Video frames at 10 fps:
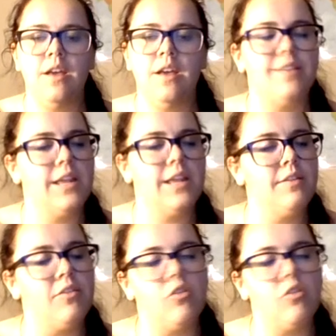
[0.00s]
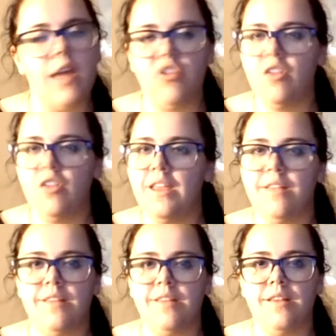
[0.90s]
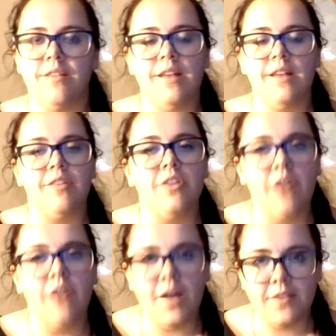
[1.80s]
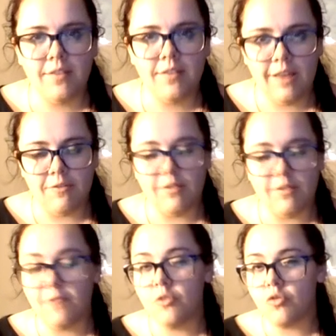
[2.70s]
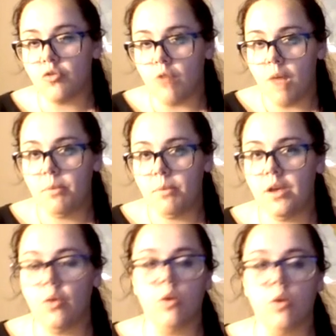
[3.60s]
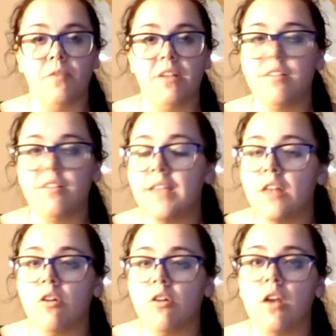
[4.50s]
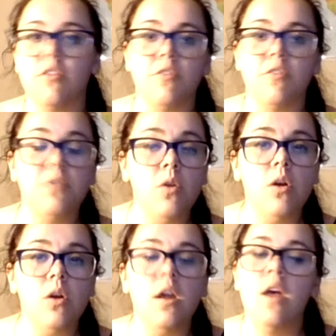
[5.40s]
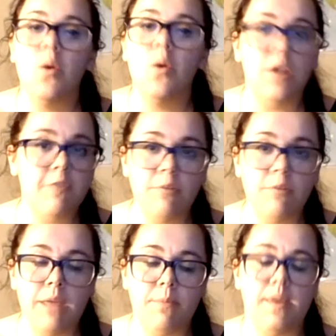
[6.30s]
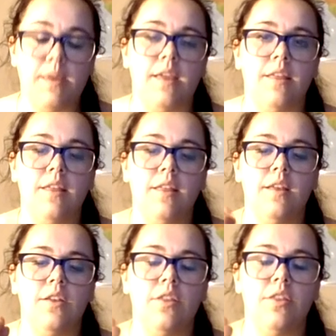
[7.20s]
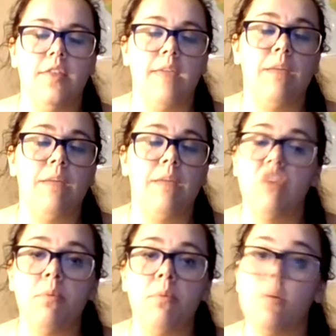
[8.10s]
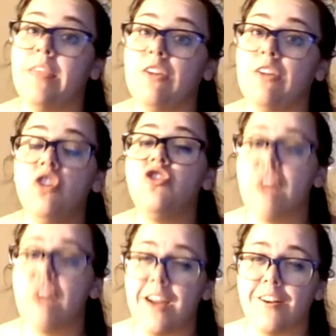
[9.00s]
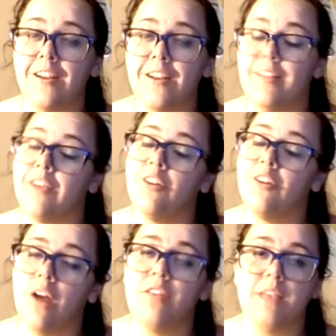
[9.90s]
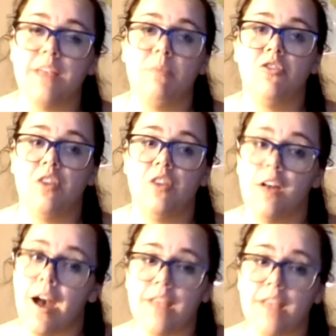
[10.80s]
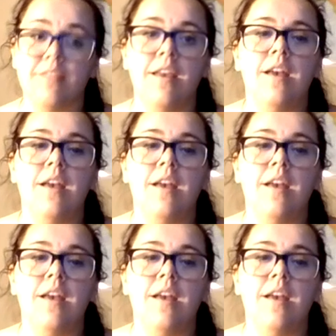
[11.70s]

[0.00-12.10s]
It's going to scratch the easiest. It's not the safest. If you drop it or if they skid across the floor, whatever it may be, they may chip, they could shatter, and they could cause damage to your eyes.